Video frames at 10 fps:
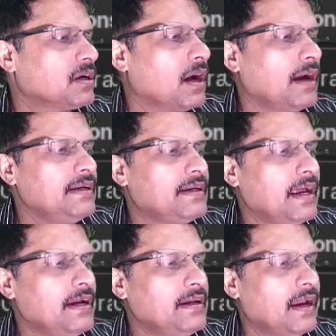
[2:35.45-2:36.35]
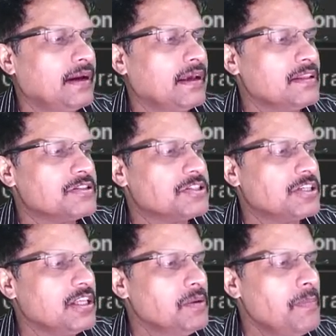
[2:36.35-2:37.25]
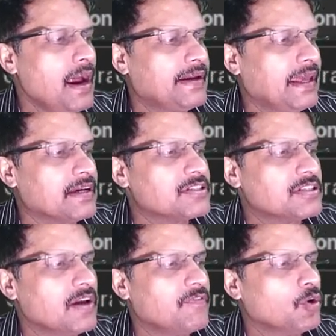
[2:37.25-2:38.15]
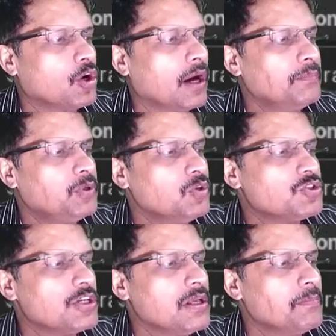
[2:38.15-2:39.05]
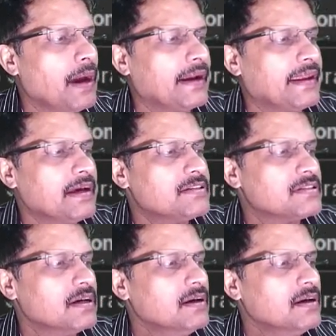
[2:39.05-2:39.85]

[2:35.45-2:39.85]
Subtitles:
content, and in cinematics, if you come to cinematics,